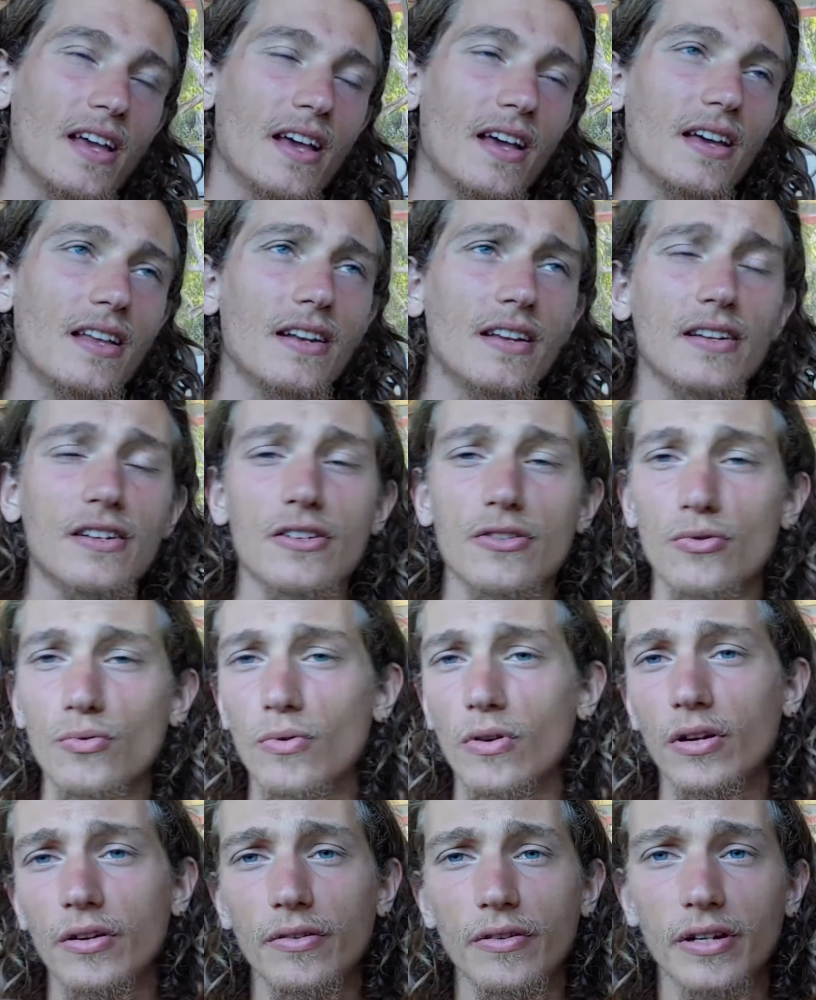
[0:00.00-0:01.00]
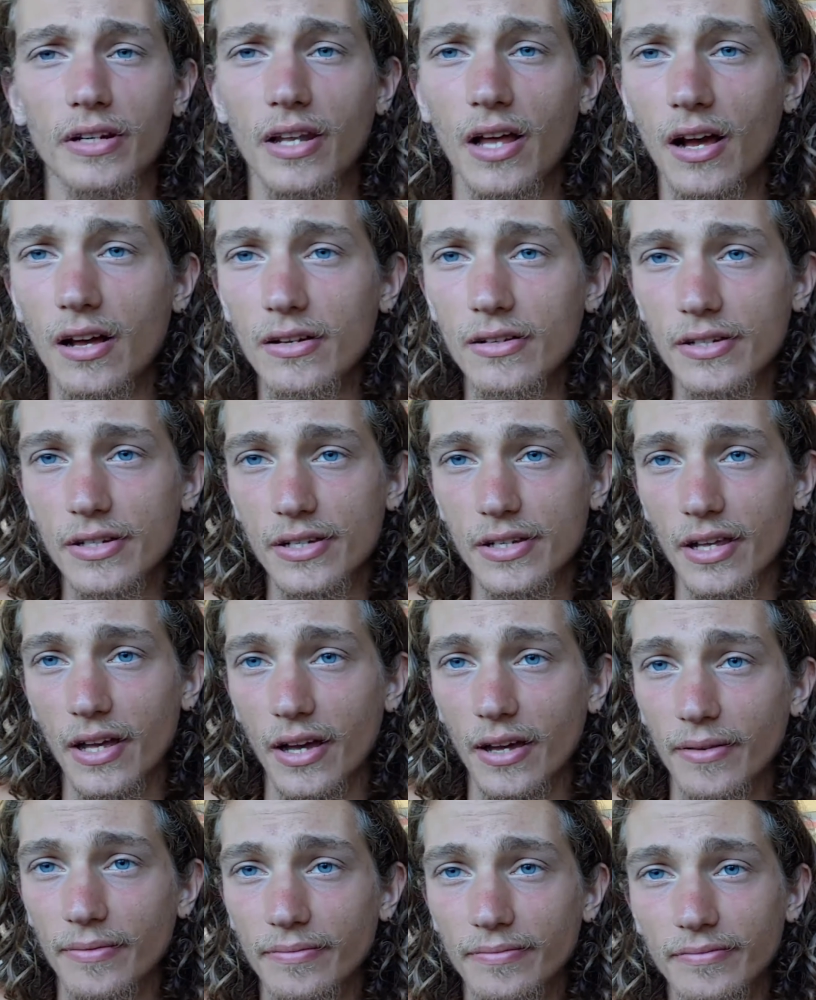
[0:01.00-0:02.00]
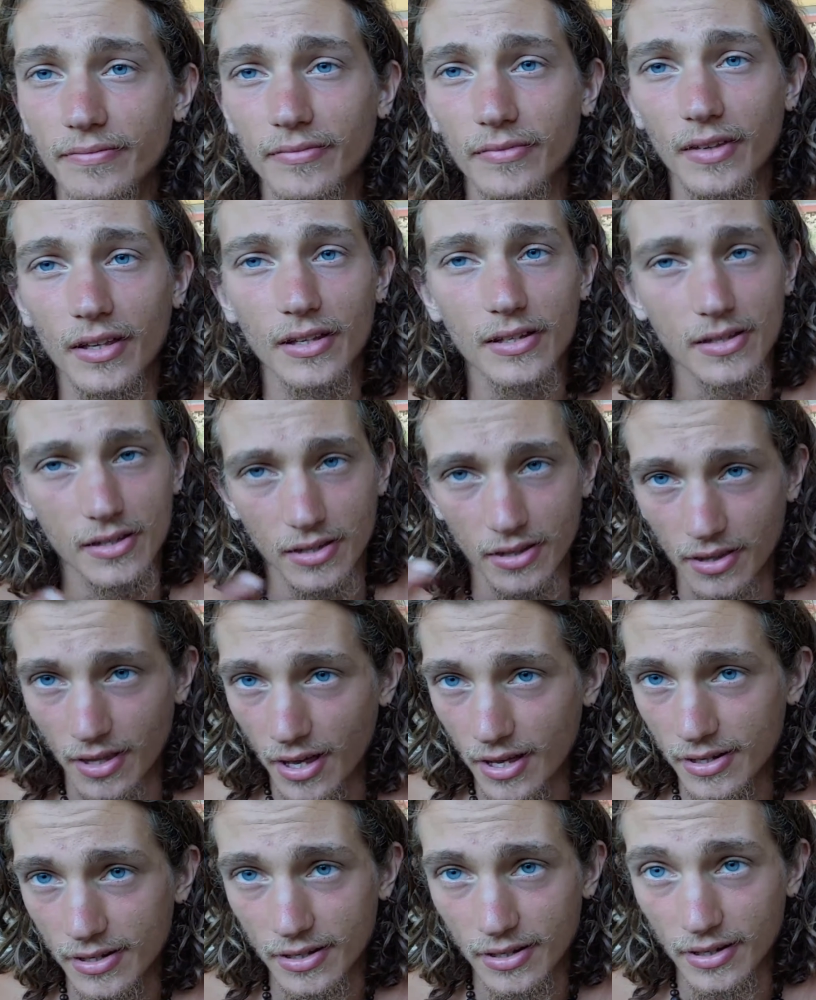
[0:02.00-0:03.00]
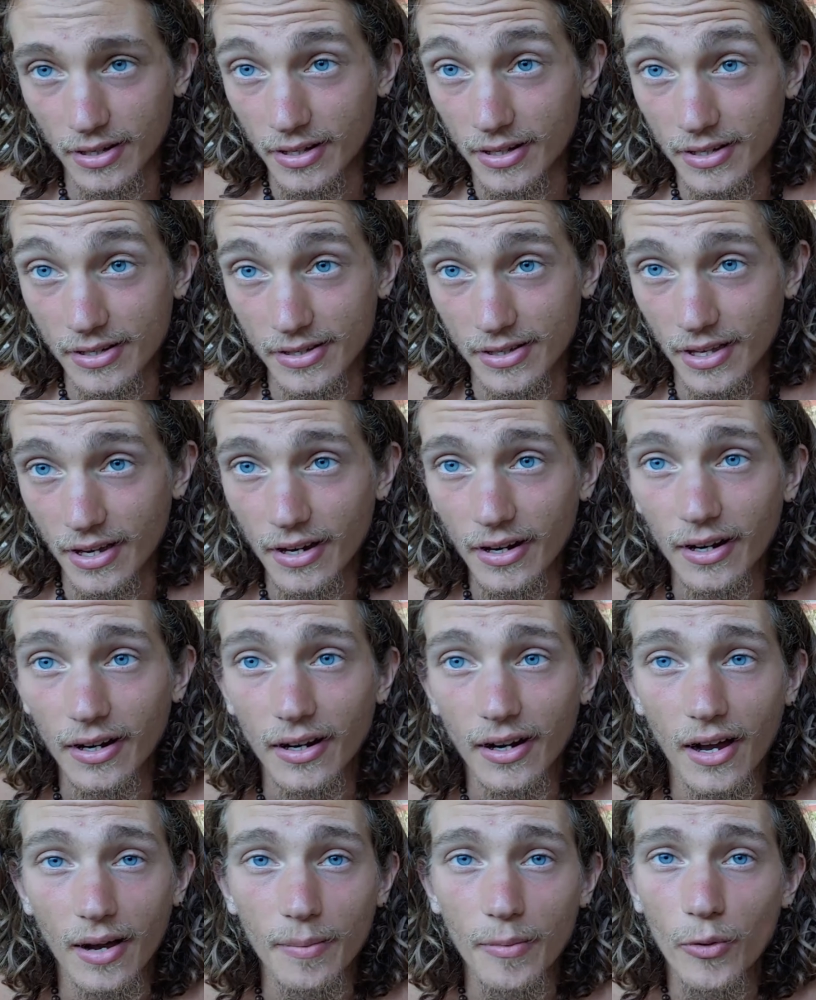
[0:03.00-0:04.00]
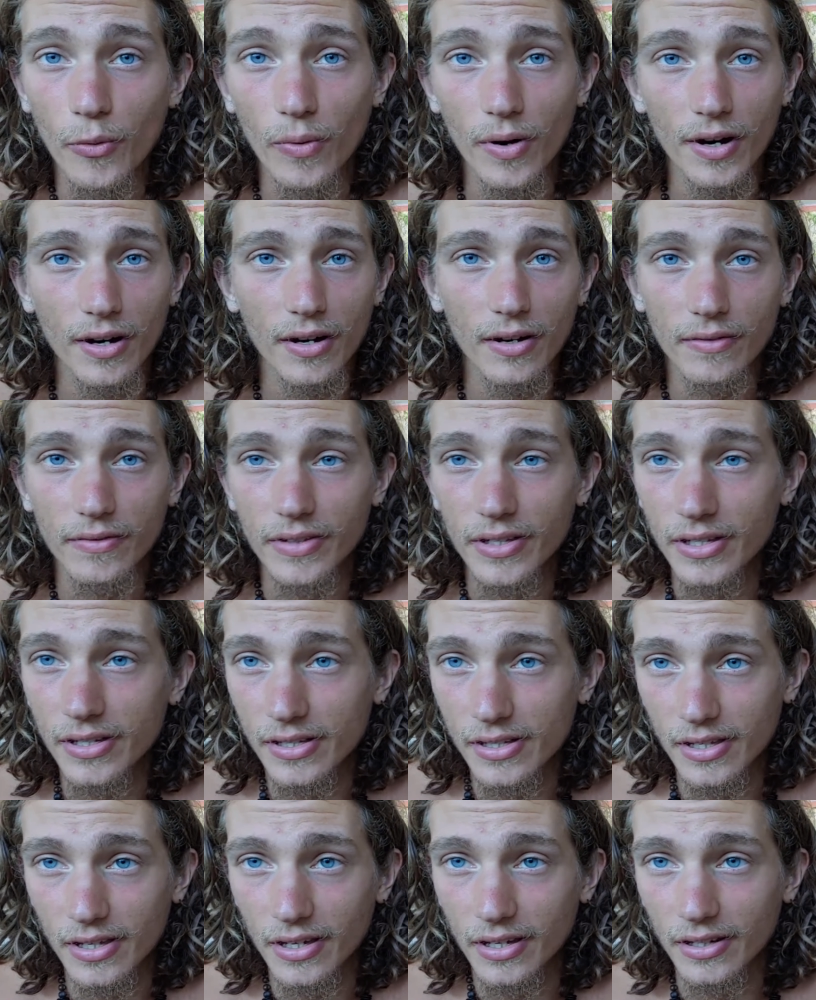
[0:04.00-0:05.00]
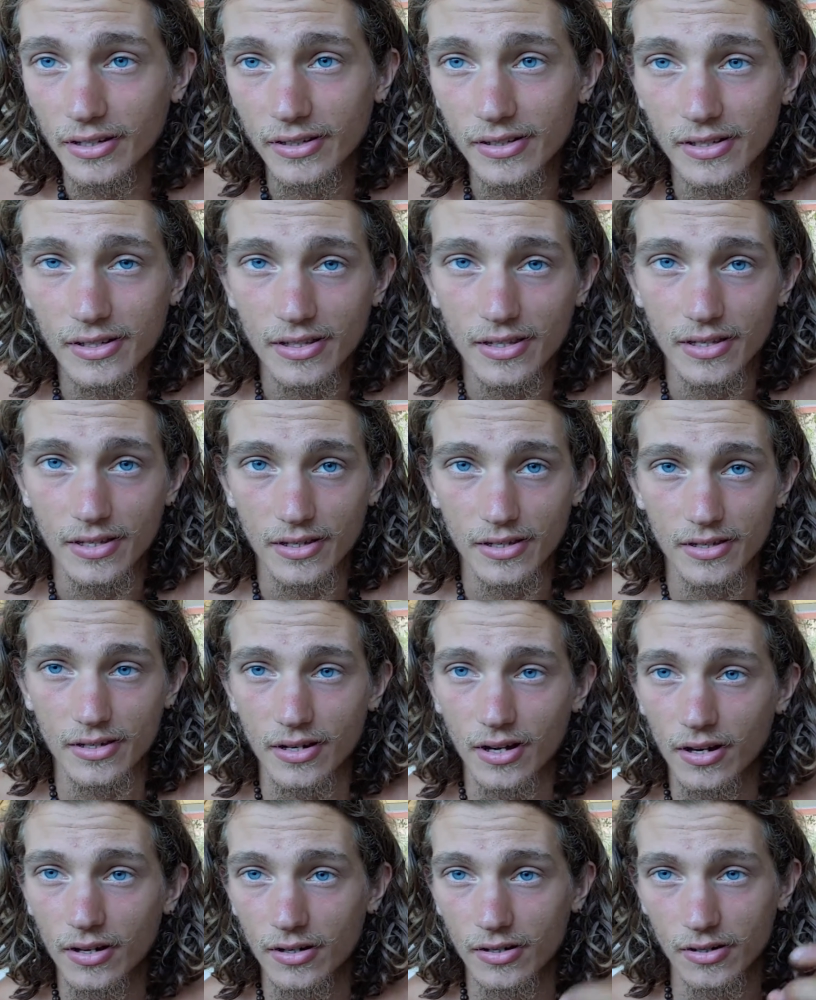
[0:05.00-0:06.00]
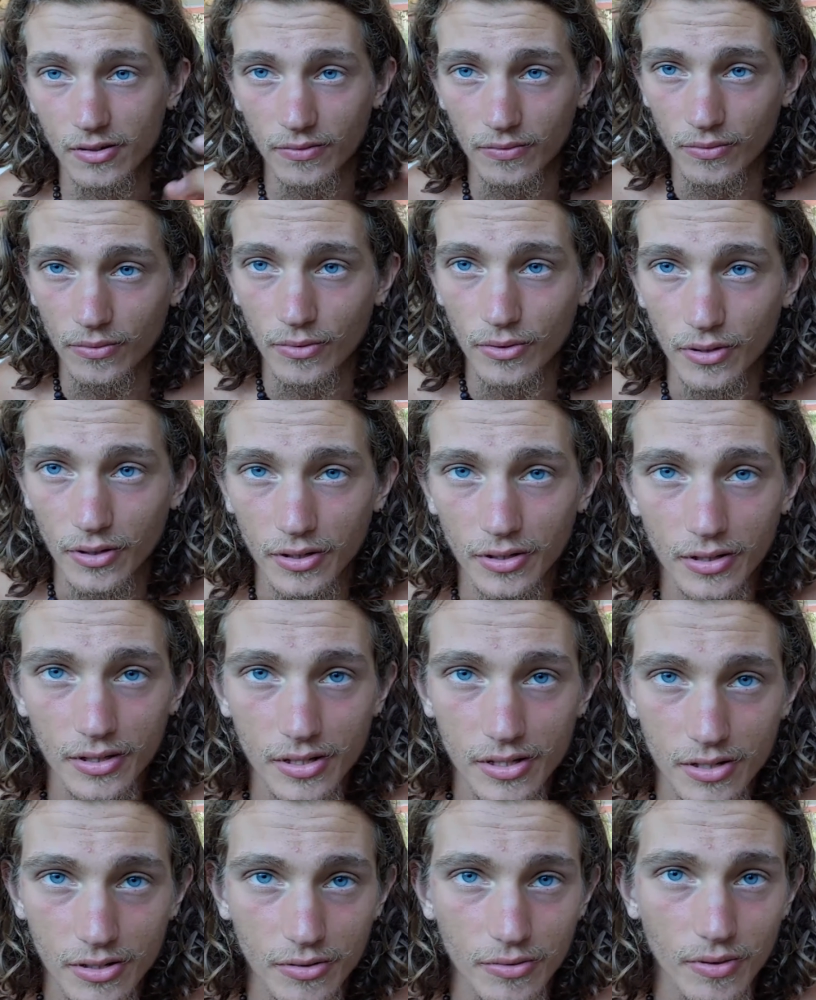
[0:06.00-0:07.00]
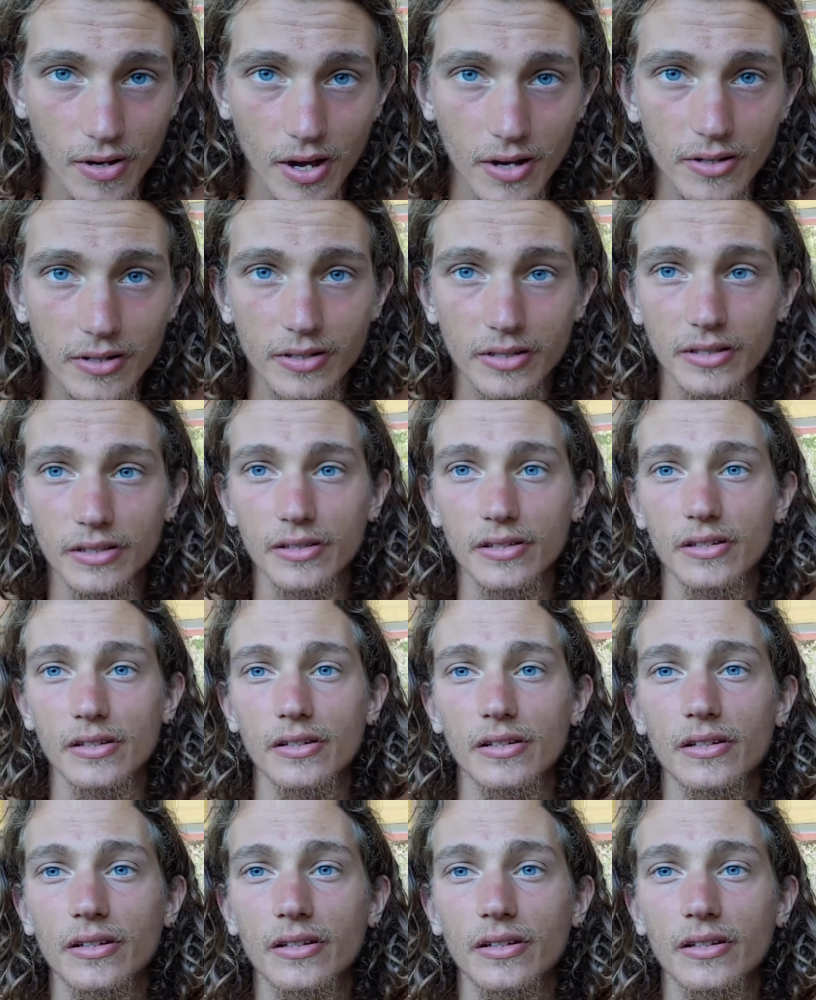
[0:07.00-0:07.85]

And I just want to acknowledge that. That it is there. I'm aware of these things, these tugs of war, these dualities,